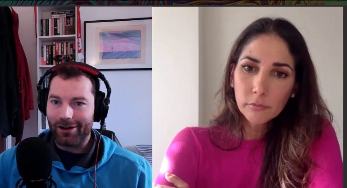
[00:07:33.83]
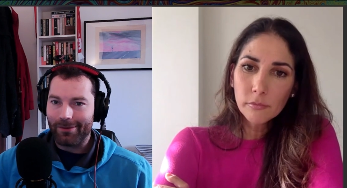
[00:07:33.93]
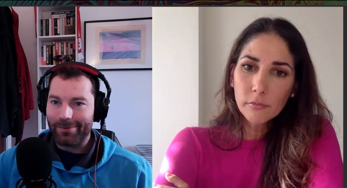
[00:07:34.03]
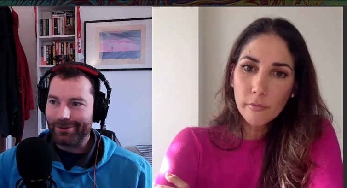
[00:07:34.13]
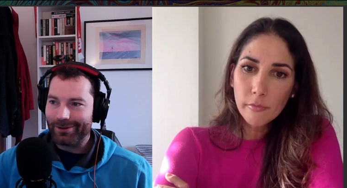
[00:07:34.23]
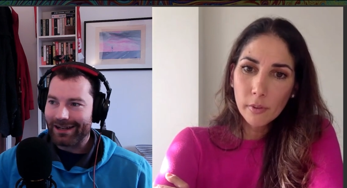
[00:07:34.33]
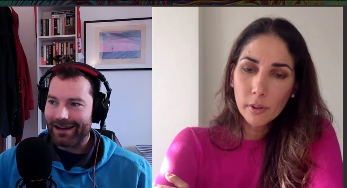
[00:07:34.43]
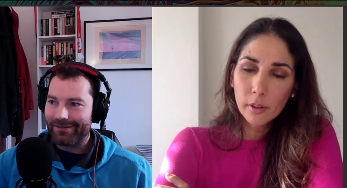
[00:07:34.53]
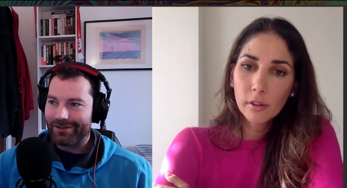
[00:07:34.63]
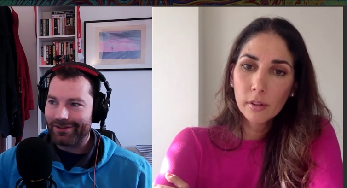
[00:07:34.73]
Speaker 1: of people to
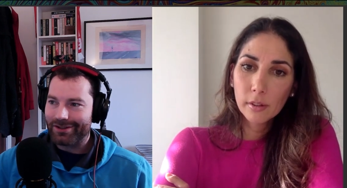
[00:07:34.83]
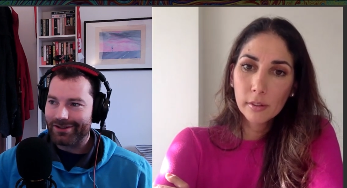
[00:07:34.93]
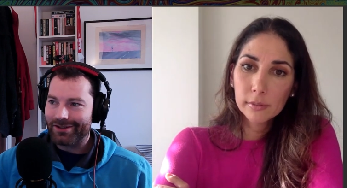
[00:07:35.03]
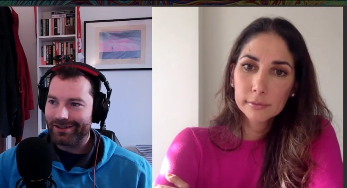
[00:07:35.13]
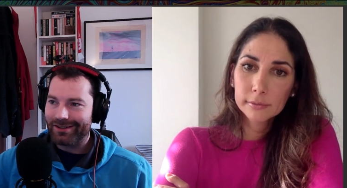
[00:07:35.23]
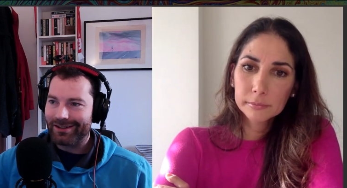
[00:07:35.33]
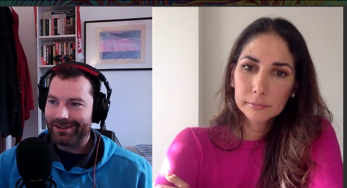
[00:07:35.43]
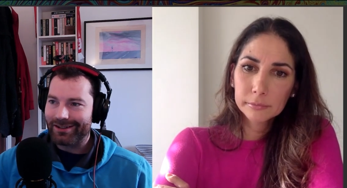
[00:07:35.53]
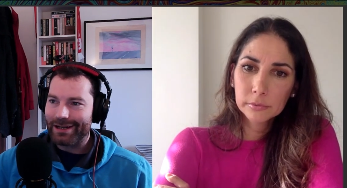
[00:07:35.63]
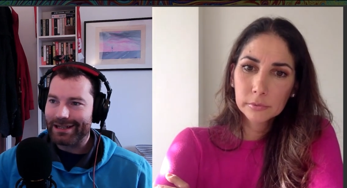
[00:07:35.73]
have to, to
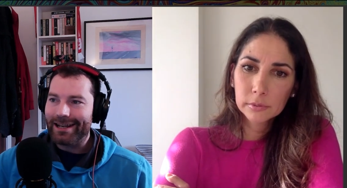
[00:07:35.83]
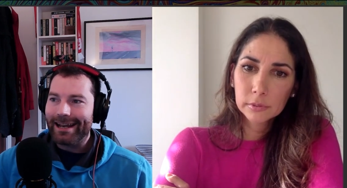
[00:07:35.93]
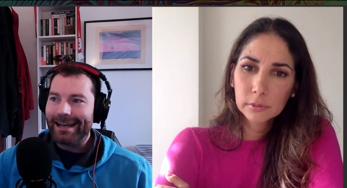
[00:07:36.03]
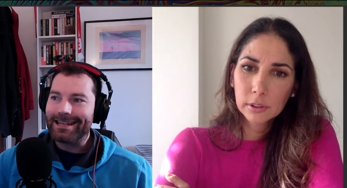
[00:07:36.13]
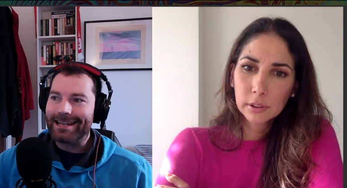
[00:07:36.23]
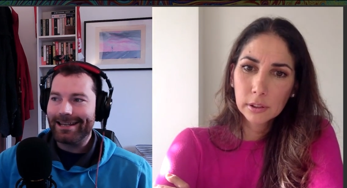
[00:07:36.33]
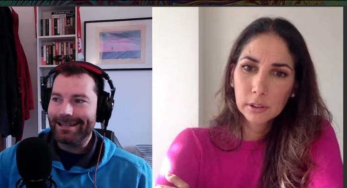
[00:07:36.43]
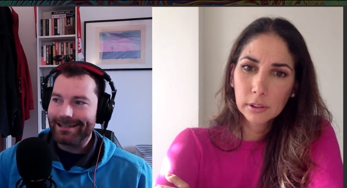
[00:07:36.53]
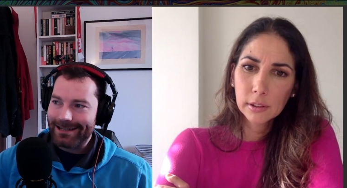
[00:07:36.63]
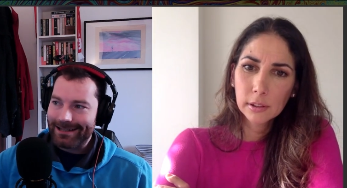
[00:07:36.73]
you know it's it's
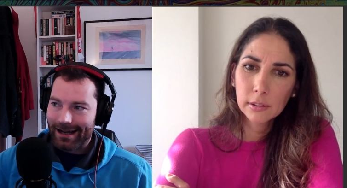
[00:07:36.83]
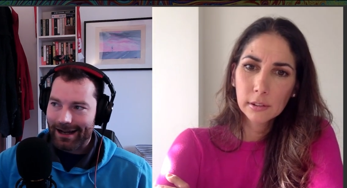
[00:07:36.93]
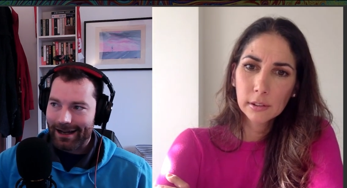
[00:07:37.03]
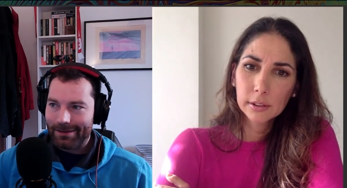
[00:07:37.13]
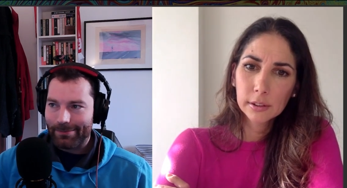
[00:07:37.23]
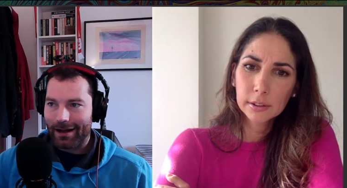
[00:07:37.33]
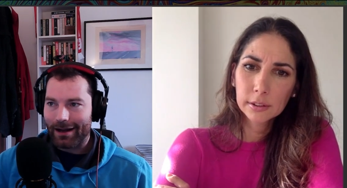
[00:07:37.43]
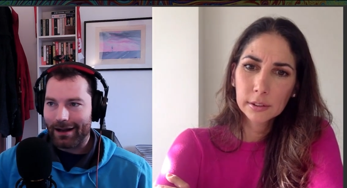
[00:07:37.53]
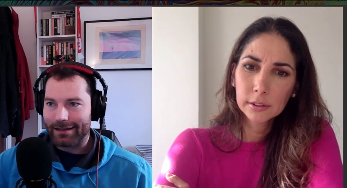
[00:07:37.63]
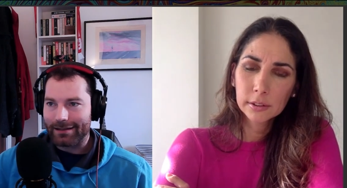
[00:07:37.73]
easy to hide
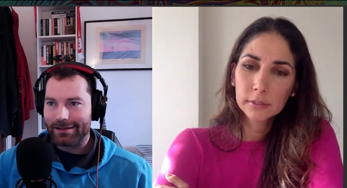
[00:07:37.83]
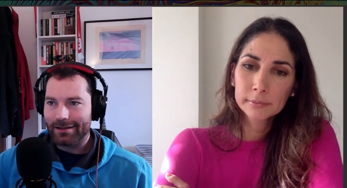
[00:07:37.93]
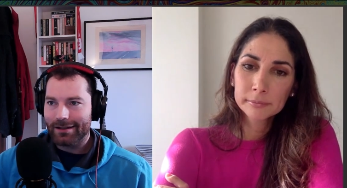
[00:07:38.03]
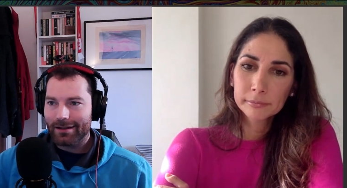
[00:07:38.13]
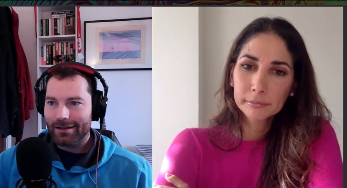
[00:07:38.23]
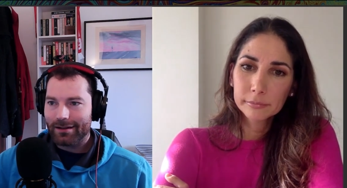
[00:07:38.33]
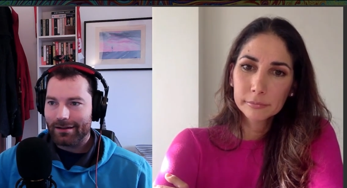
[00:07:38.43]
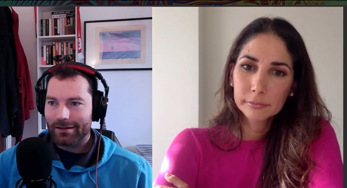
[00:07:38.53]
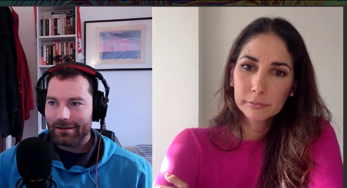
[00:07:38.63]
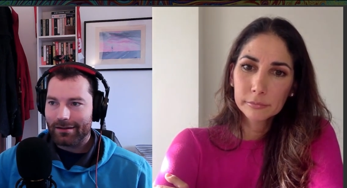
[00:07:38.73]
behind
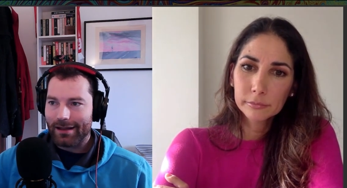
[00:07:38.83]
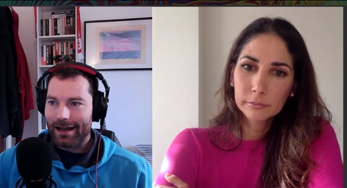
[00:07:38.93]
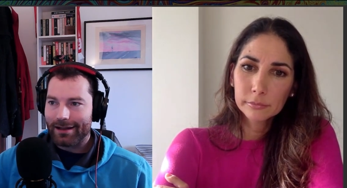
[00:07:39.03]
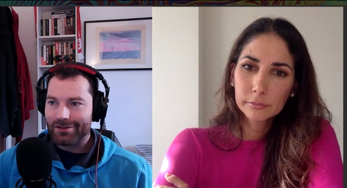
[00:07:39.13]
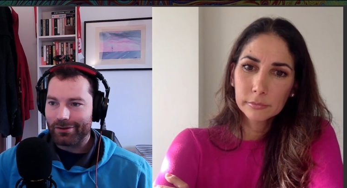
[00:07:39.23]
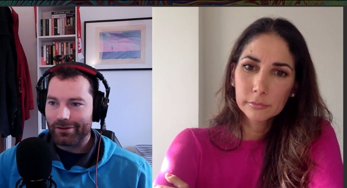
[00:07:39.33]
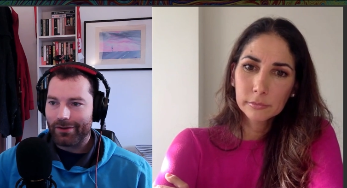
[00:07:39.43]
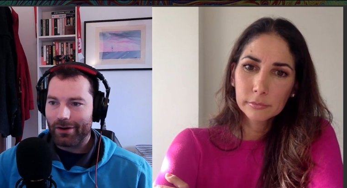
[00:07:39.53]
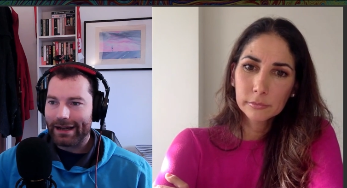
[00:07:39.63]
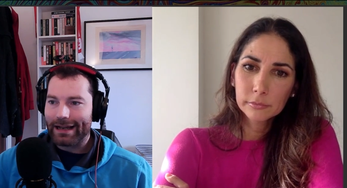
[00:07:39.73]
that sort of
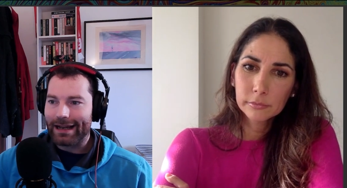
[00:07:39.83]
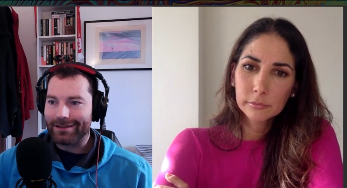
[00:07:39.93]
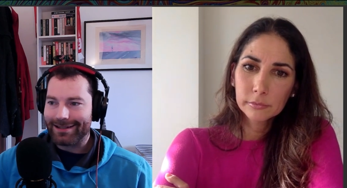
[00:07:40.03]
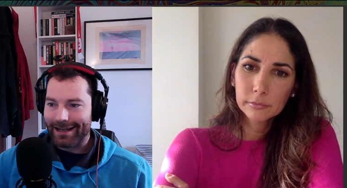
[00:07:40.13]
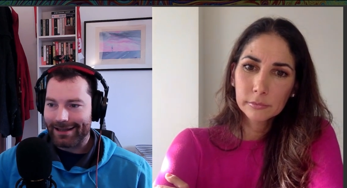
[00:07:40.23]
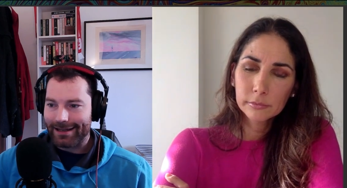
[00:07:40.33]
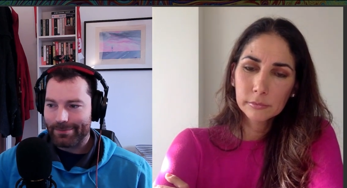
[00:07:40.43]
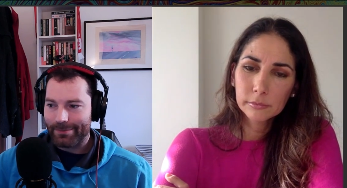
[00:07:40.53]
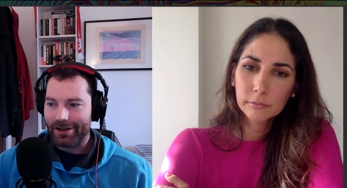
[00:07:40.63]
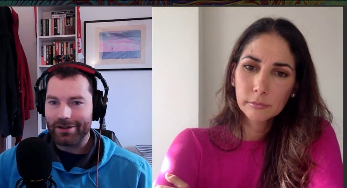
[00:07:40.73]
oh I can't say this
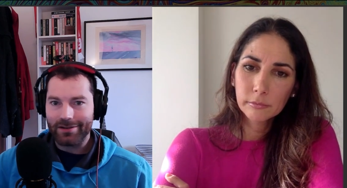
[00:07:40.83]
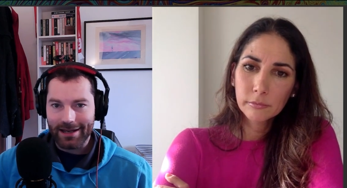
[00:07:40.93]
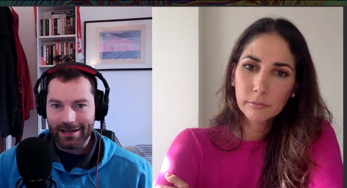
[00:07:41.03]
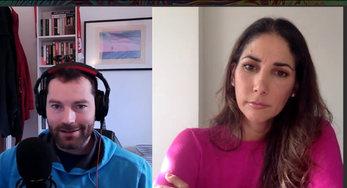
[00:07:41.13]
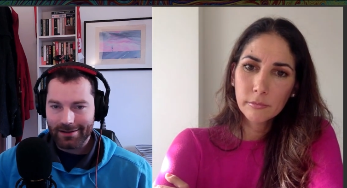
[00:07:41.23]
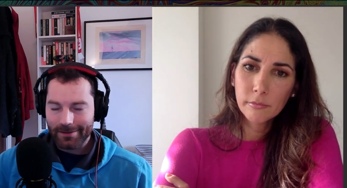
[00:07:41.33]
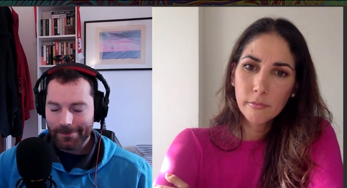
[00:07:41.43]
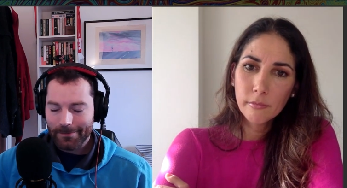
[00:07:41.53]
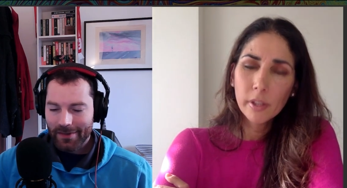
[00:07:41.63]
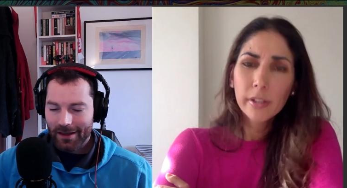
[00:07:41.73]
because this
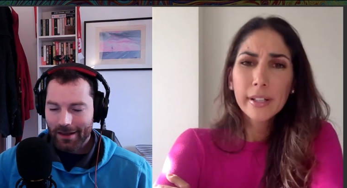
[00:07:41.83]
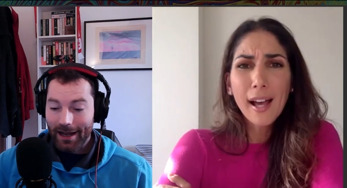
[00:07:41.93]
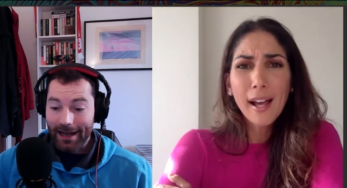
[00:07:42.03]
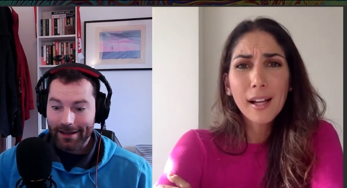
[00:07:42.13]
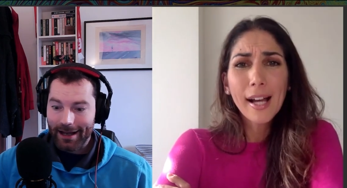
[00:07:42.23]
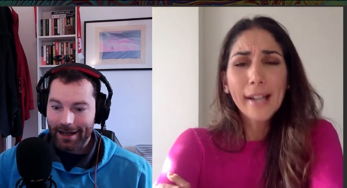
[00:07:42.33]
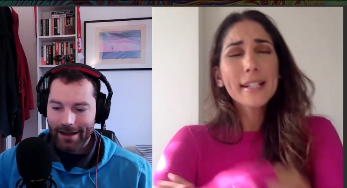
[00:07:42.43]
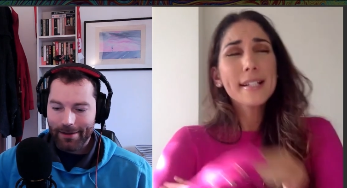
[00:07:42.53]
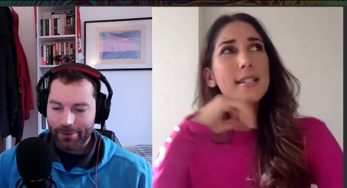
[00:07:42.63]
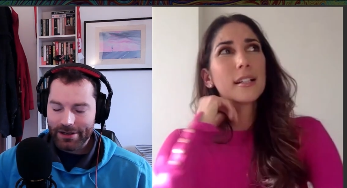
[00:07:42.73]
yeah and, and
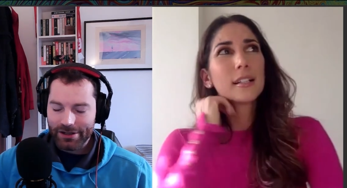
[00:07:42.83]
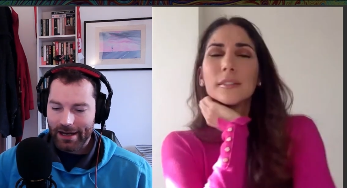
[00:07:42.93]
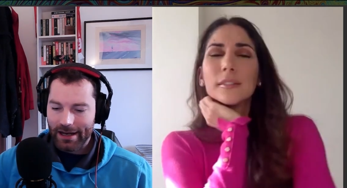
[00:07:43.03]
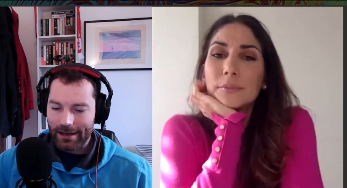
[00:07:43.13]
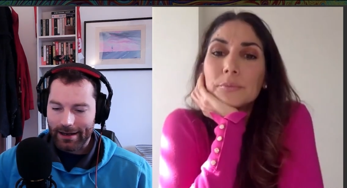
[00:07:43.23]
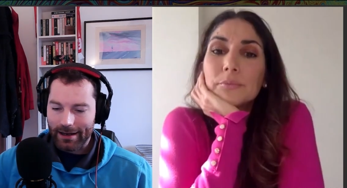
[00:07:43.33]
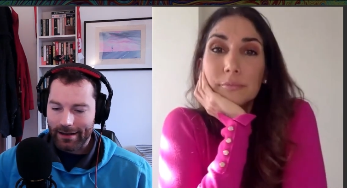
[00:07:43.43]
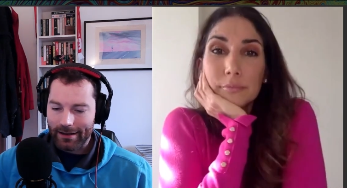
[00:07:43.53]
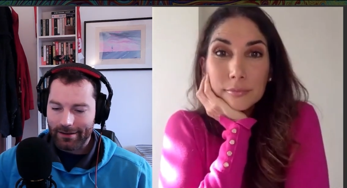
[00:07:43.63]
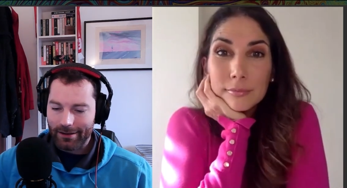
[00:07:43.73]
I appreciate like
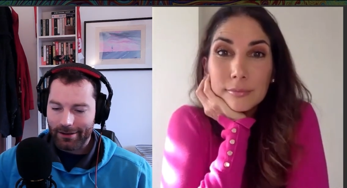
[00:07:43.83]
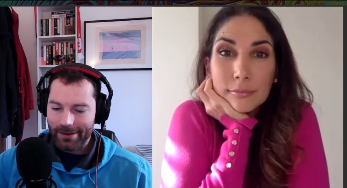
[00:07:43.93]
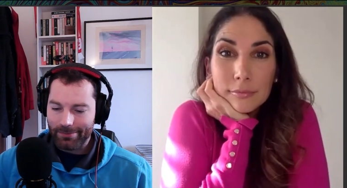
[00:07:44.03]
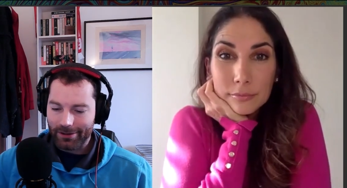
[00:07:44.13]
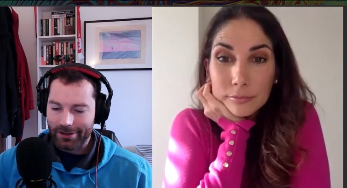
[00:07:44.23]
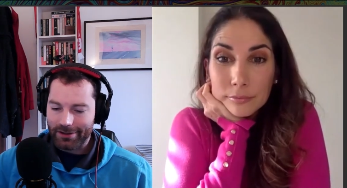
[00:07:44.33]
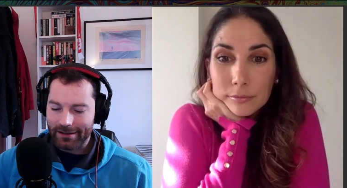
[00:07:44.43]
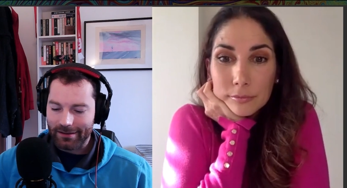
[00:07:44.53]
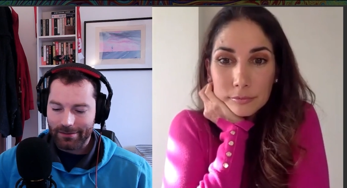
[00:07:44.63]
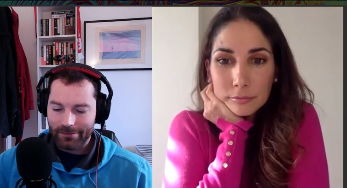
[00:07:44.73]
I, the people that
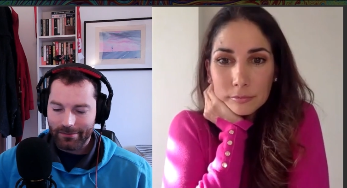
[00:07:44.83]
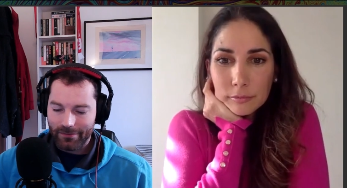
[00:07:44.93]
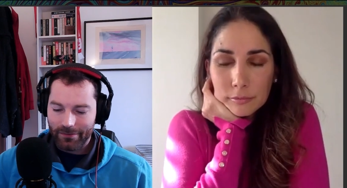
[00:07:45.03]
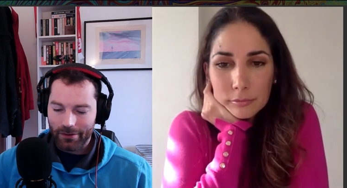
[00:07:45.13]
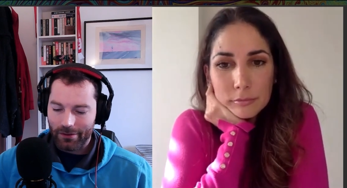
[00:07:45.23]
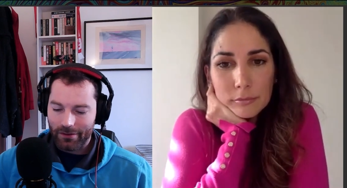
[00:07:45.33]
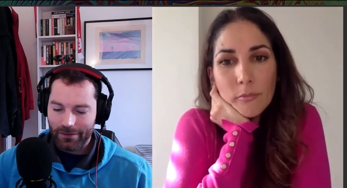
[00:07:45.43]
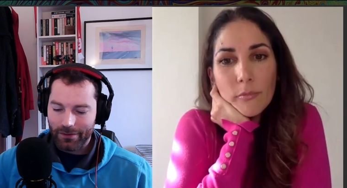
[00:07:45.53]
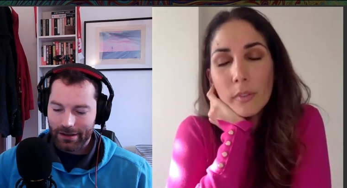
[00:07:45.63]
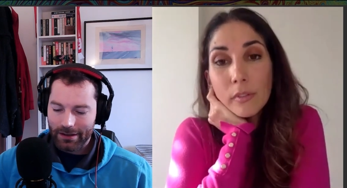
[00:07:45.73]
didn't for
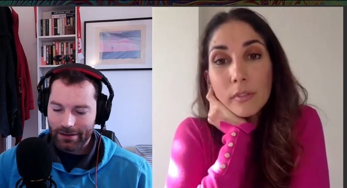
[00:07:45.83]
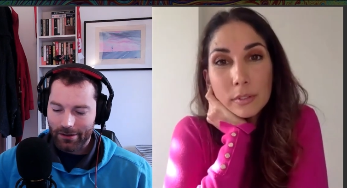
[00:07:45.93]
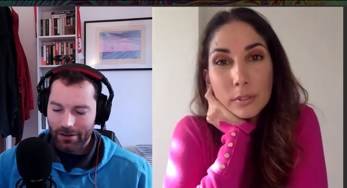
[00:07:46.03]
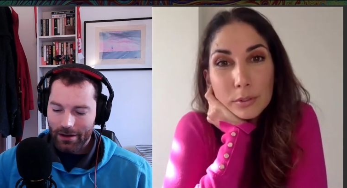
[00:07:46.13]
for you know